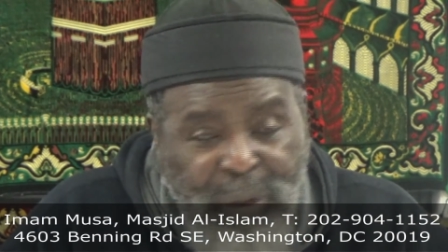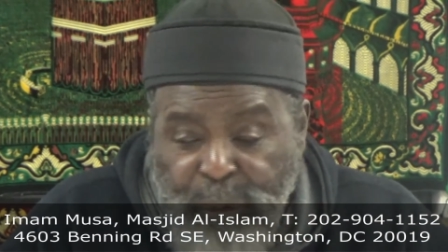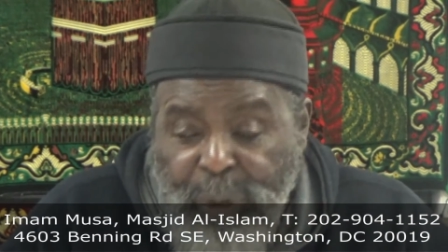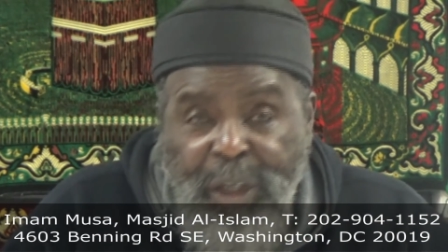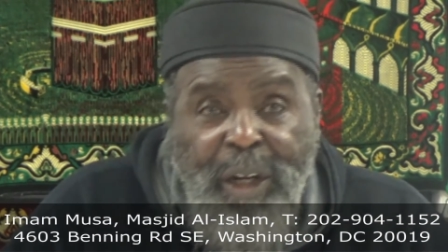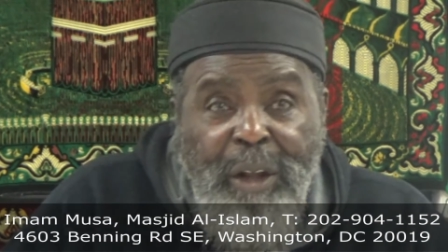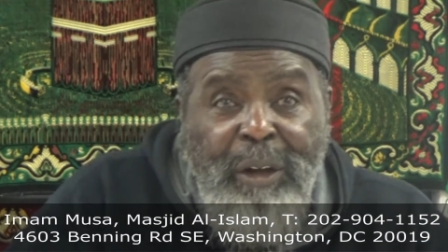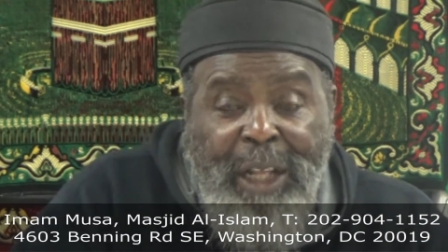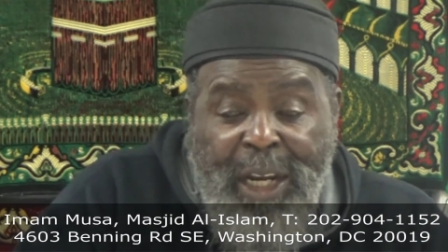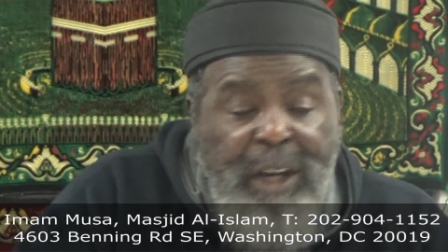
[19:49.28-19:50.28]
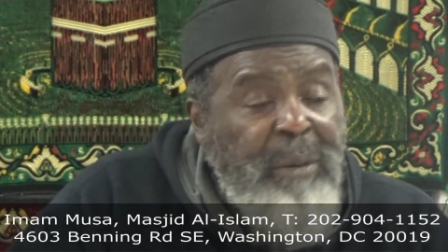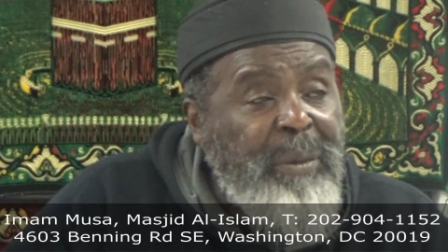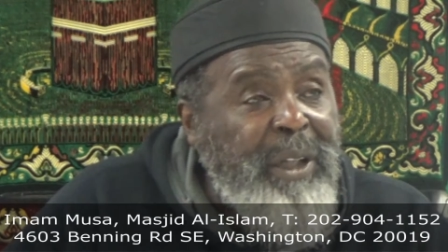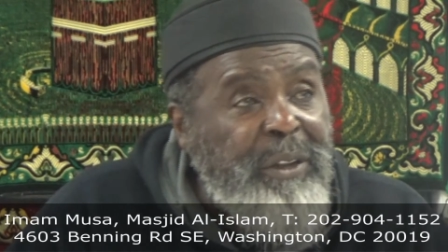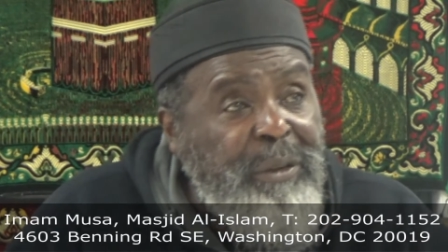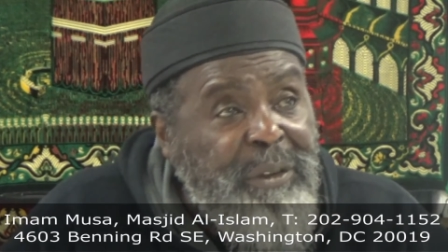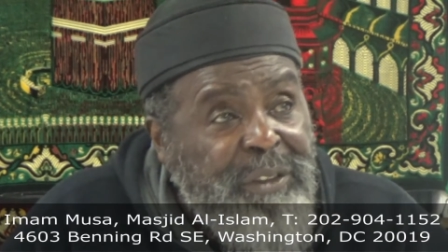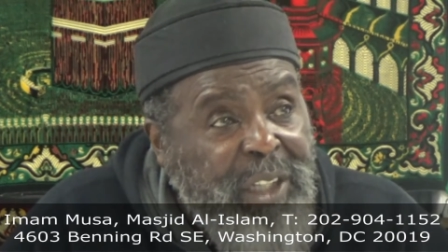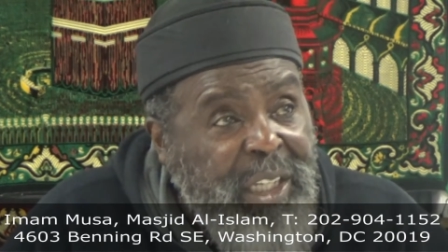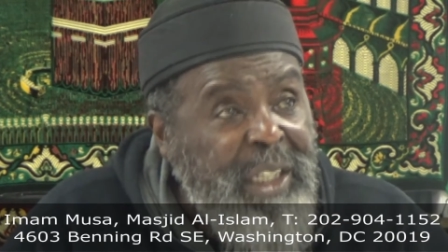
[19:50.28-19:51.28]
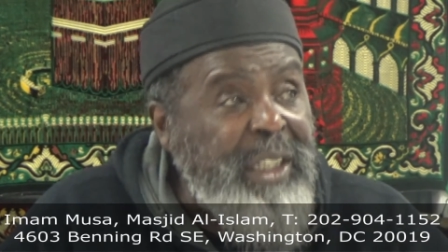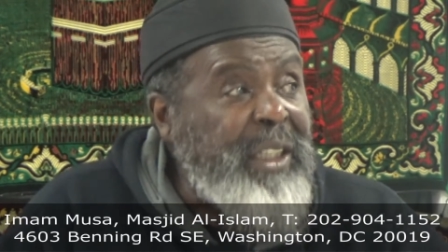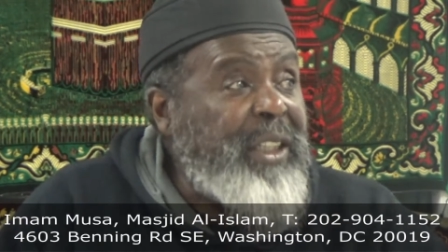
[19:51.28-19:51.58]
What did all the Arab countries say?